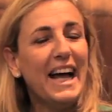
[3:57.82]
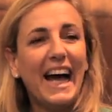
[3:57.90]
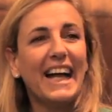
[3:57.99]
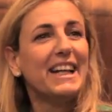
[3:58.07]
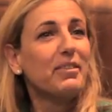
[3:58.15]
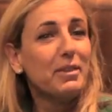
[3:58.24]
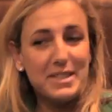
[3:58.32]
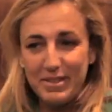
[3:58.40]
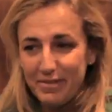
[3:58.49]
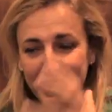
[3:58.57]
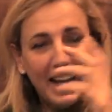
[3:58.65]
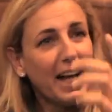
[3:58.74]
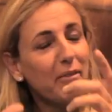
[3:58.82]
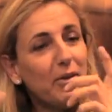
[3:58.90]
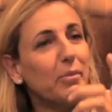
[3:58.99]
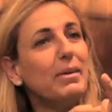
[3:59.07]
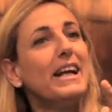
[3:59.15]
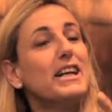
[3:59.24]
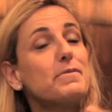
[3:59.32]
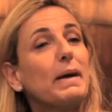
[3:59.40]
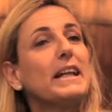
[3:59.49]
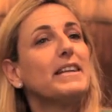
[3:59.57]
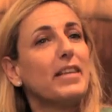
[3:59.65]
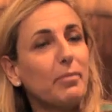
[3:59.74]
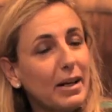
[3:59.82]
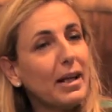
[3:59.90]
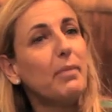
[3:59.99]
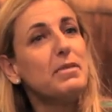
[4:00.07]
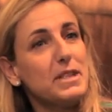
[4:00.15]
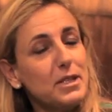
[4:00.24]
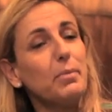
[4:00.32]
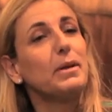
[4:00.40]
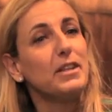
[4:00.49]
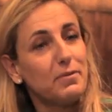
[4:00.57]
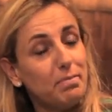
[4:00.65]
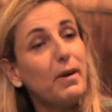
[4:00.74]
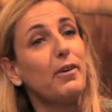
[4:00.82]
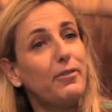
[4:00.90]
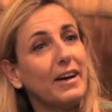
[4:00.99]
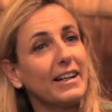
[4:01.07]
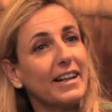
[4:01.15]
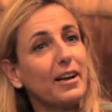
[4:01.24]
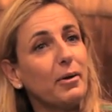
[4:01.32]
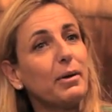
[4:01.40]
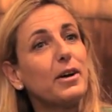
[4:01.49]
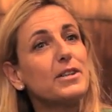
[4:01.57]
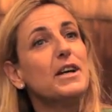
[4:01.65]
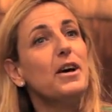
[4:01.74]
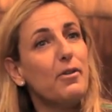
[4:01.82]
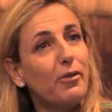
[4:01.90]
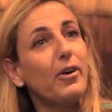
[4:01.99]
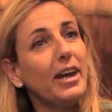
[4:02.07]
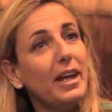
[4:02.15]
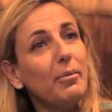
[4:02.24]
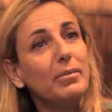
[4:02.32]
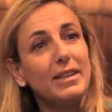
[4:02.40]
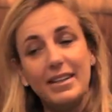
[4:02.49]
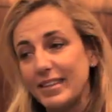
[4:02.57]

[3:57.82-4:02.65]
and it was, for me, unexpected. I said, but I'm a stupid, it's perfect, Echo, because for him, this